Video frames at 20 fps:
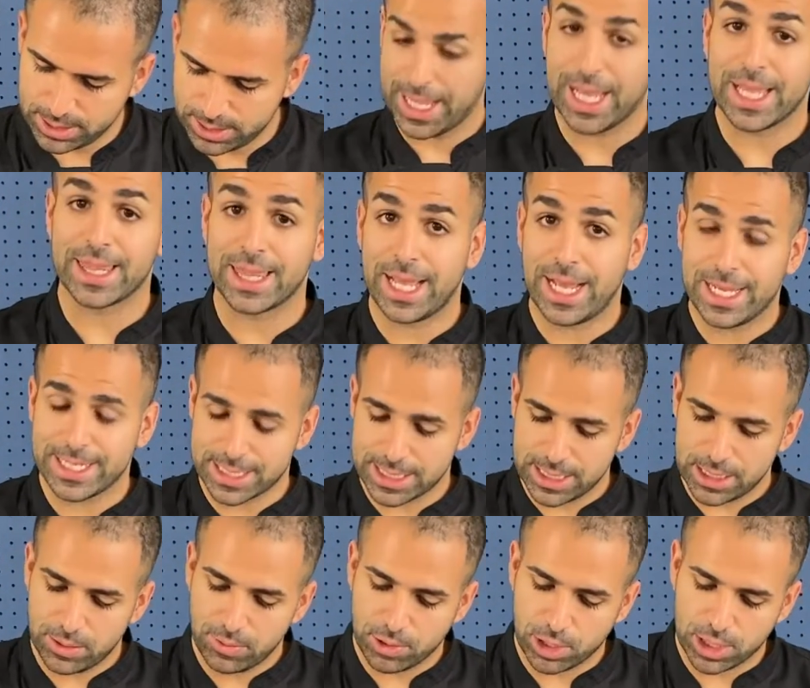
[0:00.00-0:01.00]
And
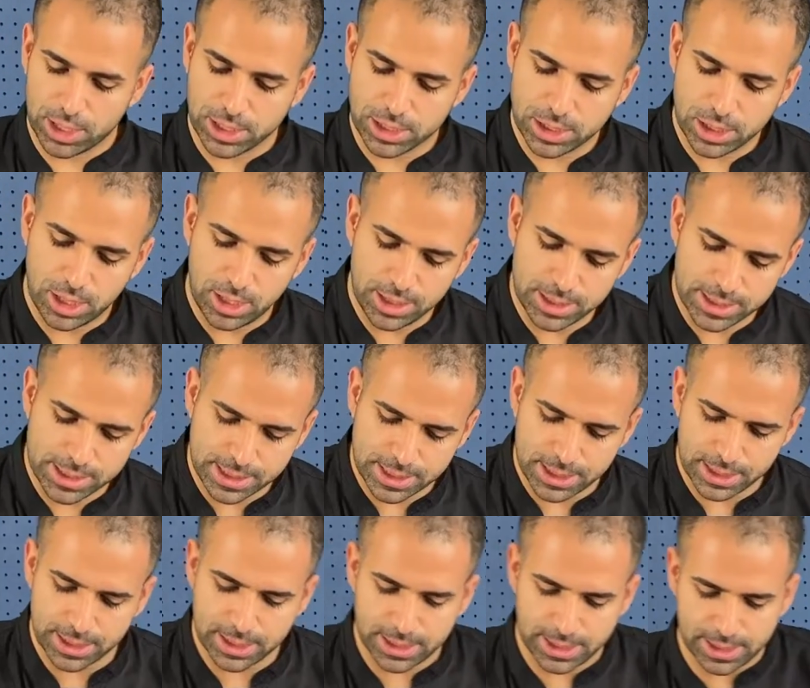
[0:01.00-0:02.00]
lastly, we're gonna toss
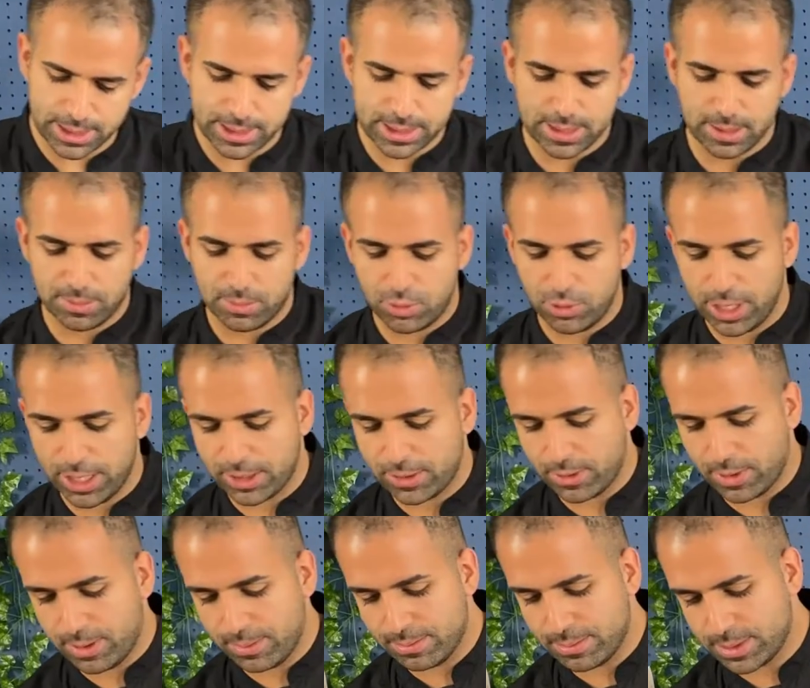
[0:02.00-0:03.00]
it in some
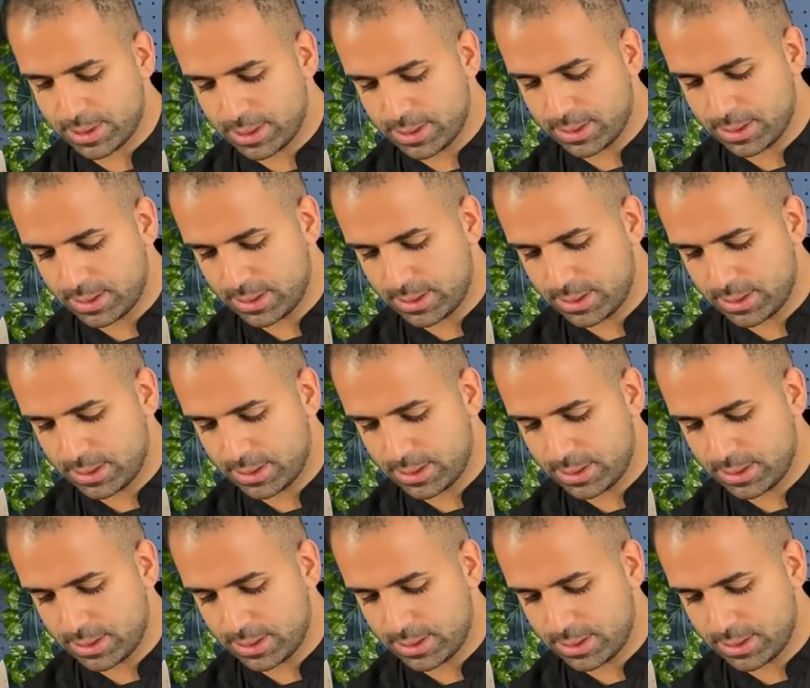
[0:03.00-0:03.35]
breadcrumbs.